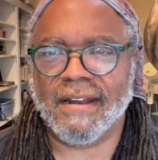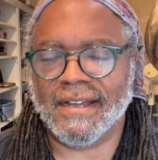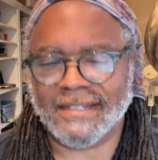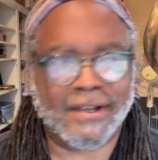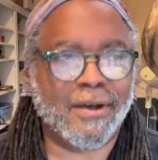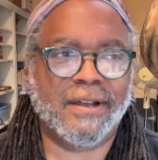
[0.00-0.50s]

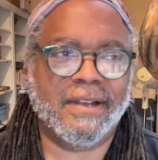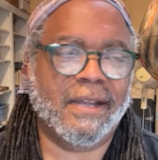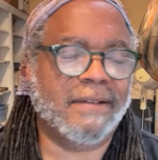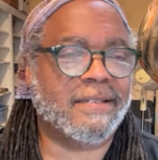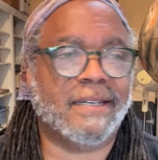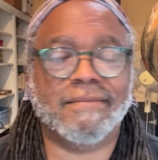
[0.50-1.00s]
And I saw
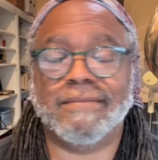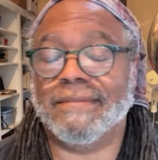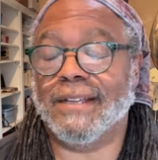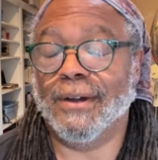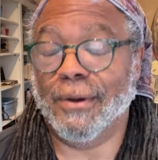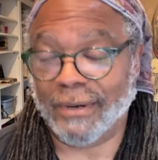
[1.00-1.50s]
it and I said,
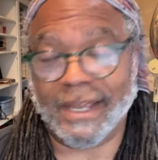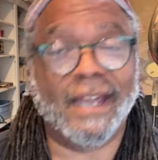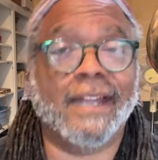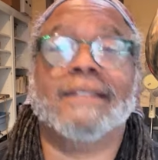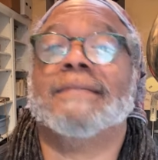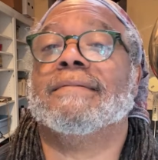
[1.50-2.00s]

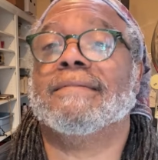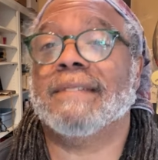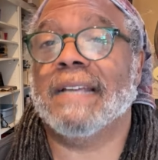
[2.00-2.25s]
"Okay."